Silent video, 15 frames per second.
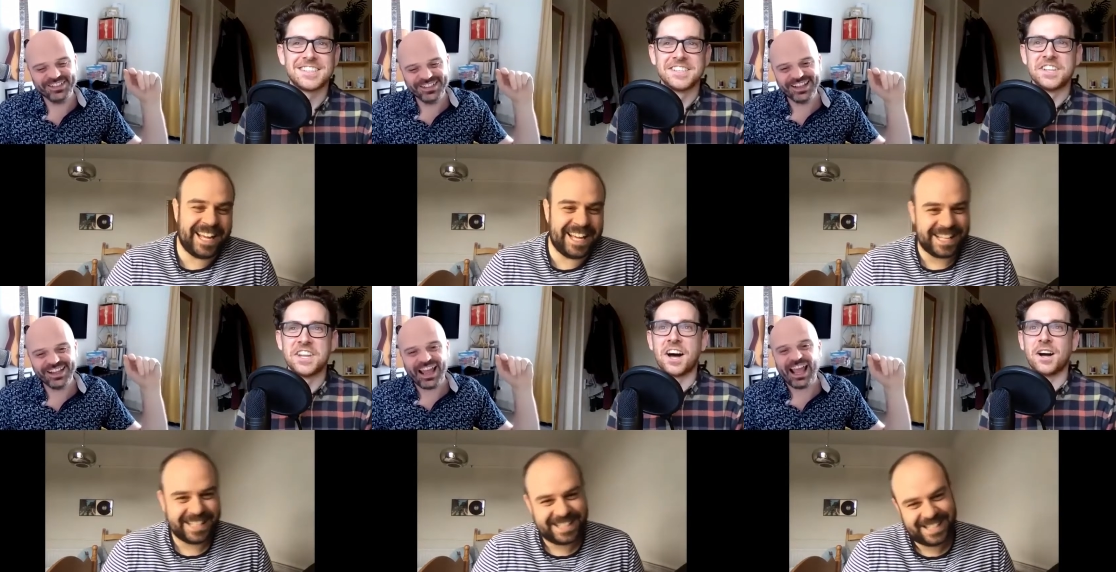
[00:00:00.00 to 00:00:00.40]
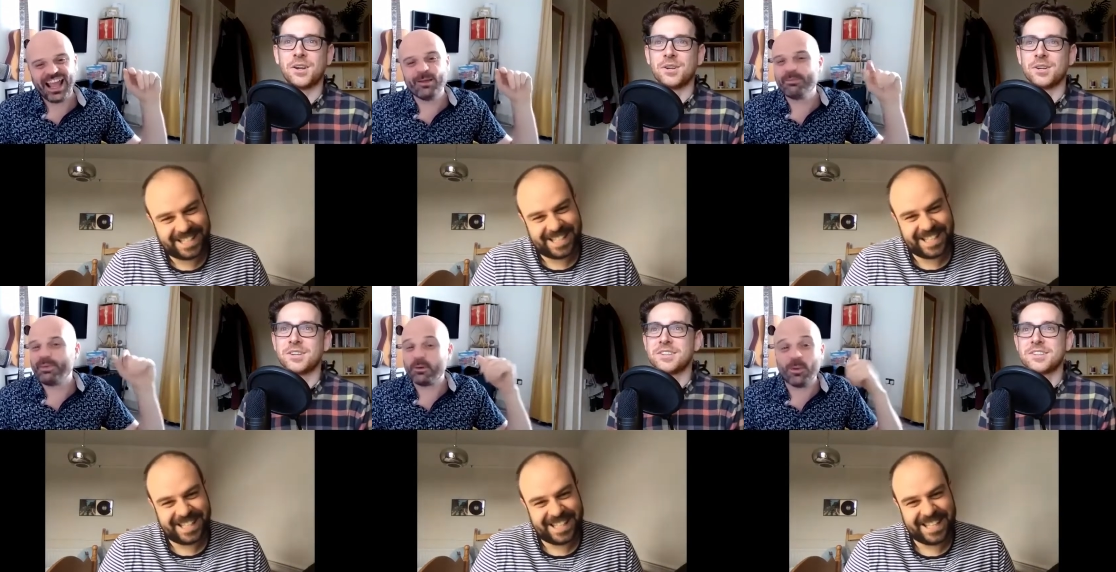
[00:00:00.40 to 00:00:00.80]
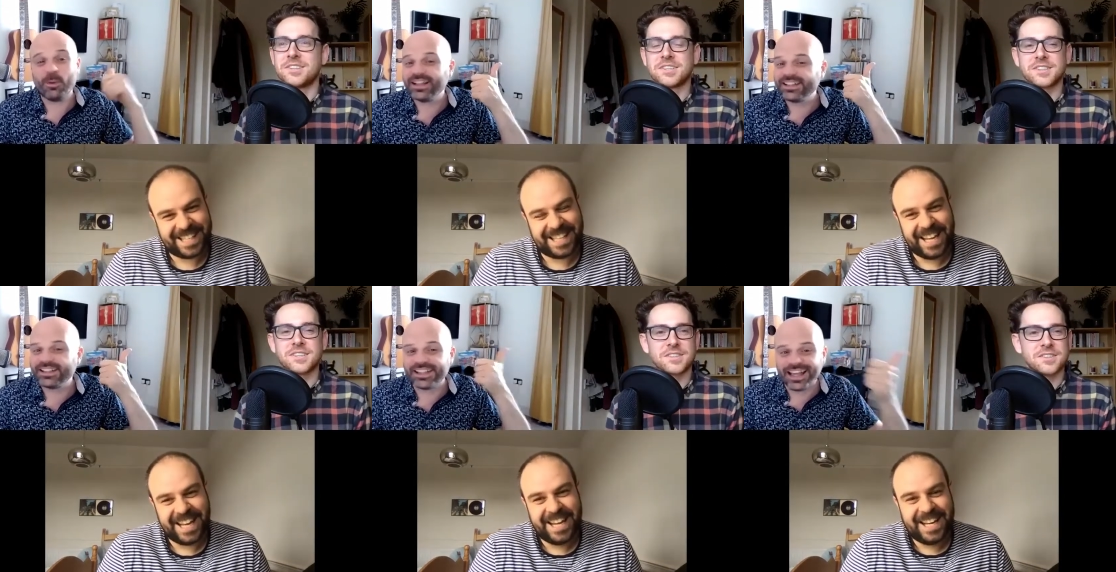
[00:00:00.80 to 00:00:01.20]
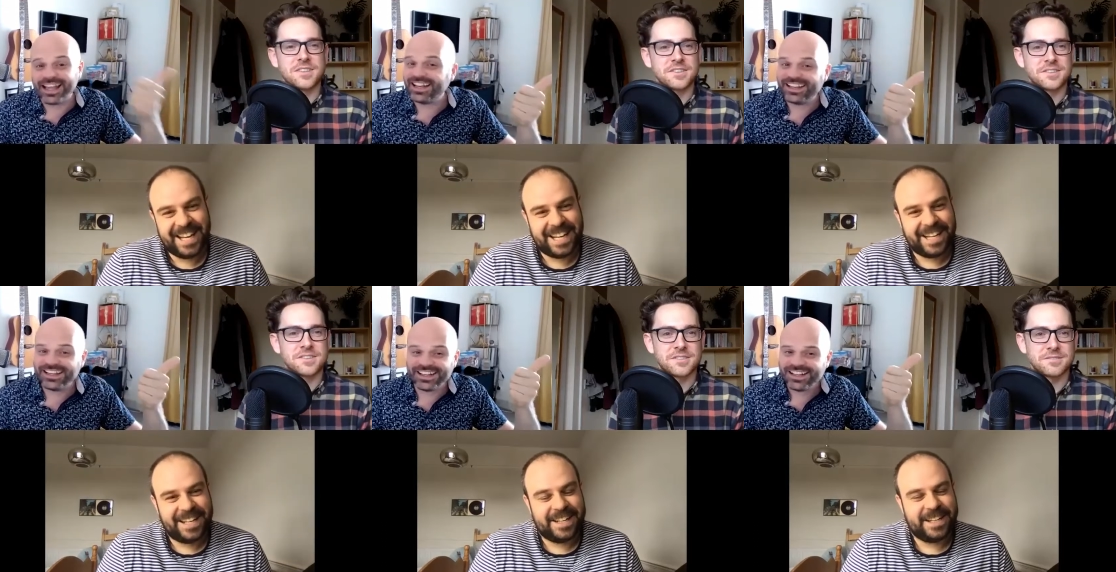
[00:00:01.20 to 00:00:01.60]
Speaker 1: No. It'll be well
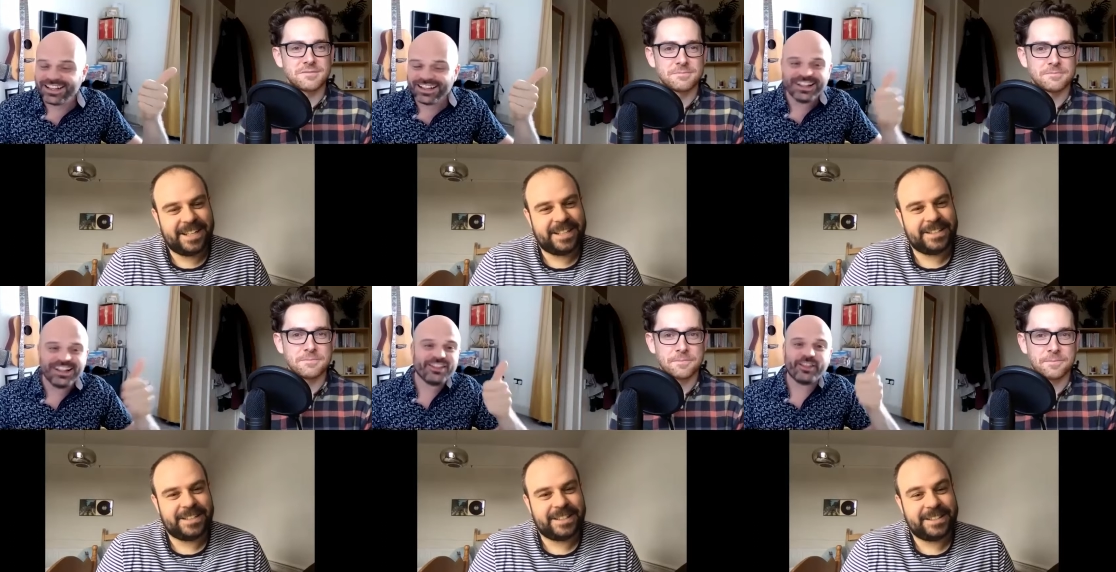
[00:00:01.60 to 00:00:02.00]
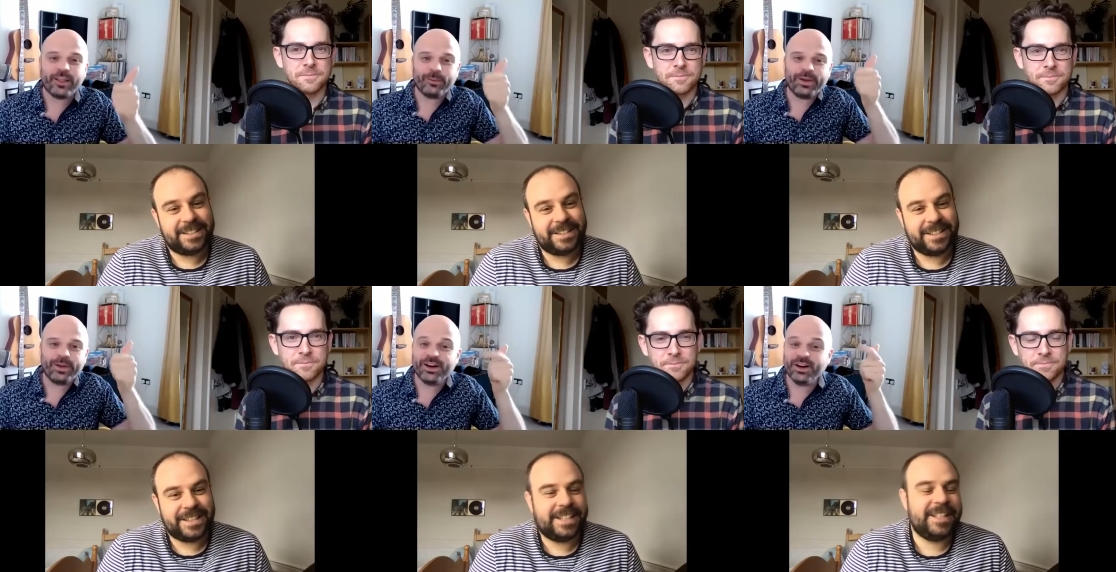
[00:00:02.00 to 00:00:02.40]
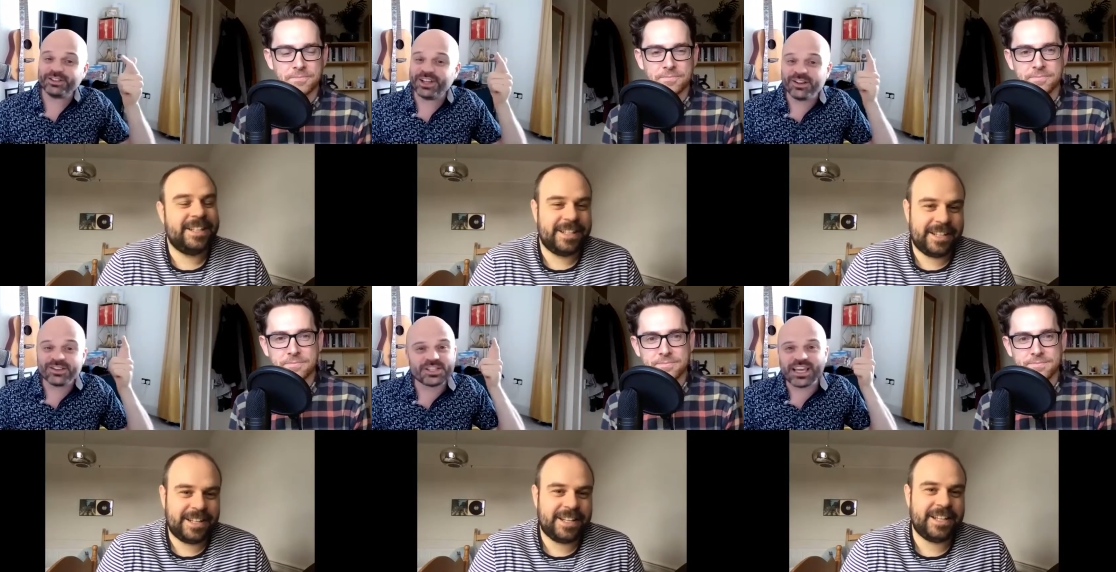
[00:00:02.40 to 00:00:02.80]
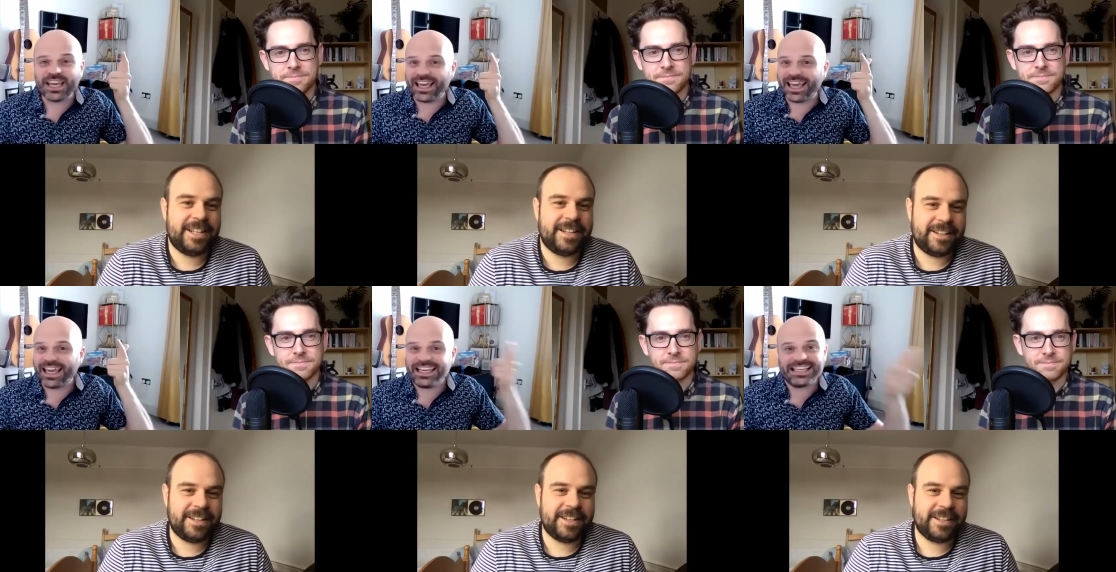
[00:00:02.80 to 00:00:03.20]
lit There'll be no
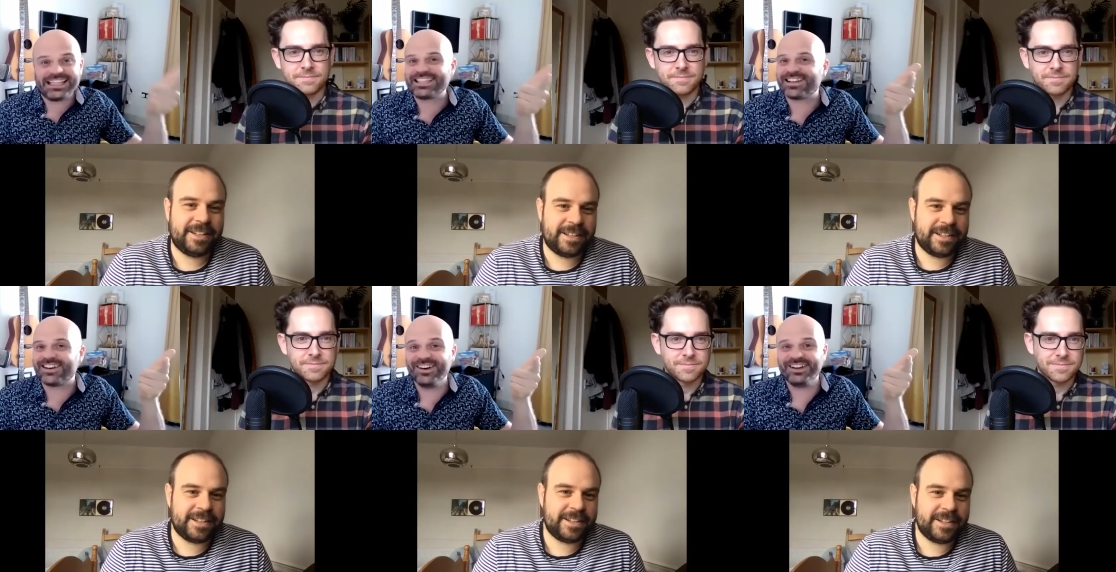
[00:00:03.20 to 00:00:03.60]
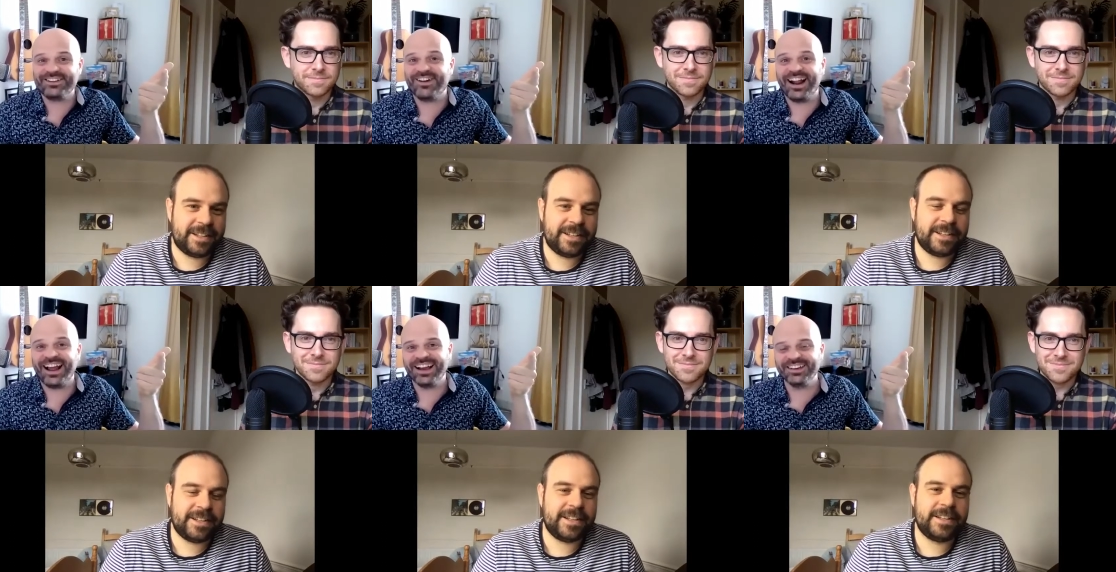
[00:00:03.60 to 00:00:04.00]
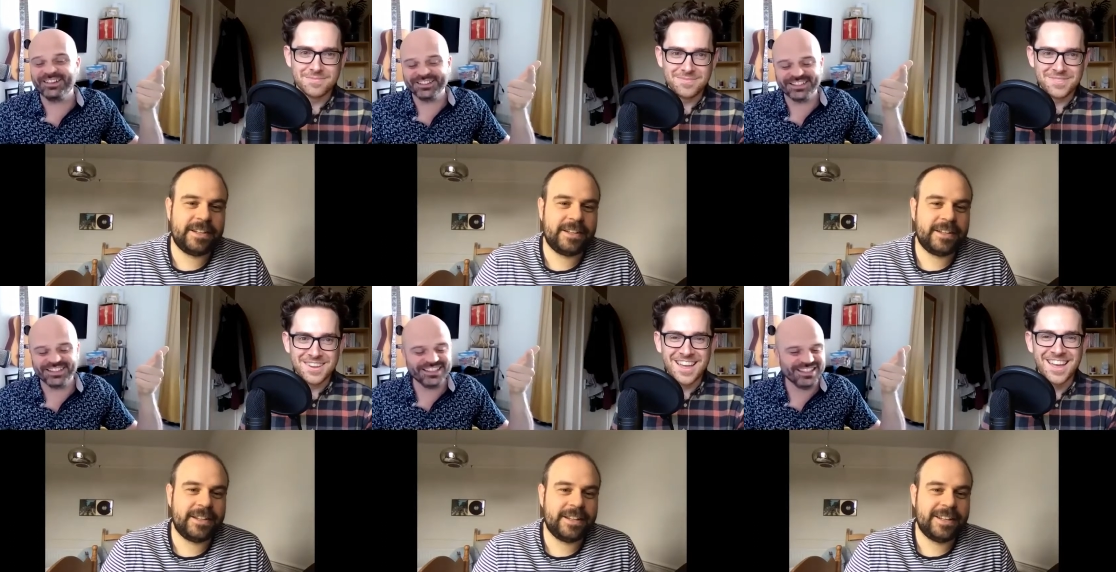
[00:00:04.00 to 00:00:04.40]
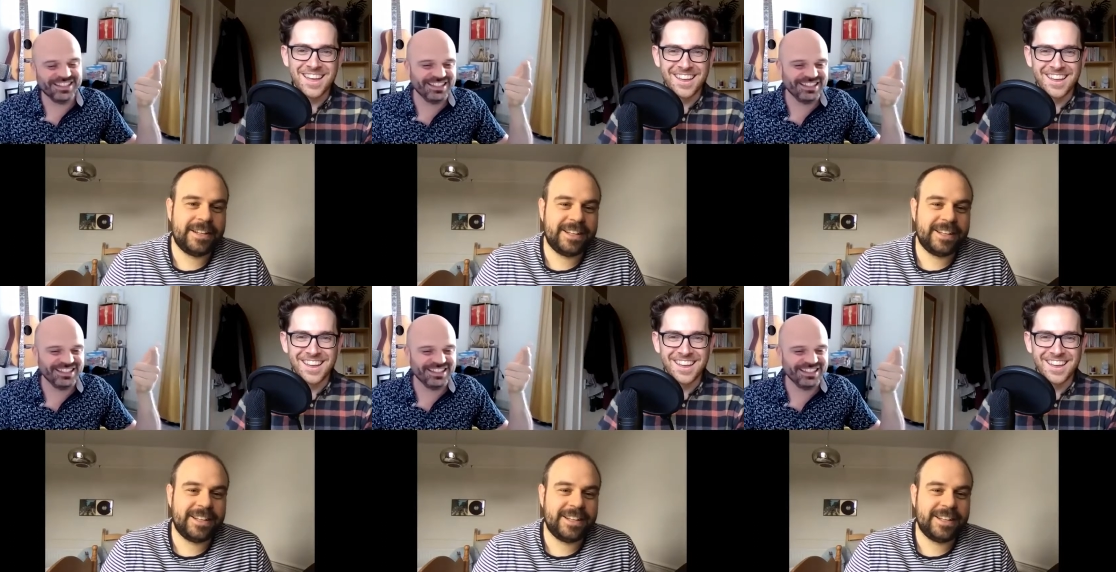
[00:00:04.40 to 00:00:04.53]
dodgy E's going round.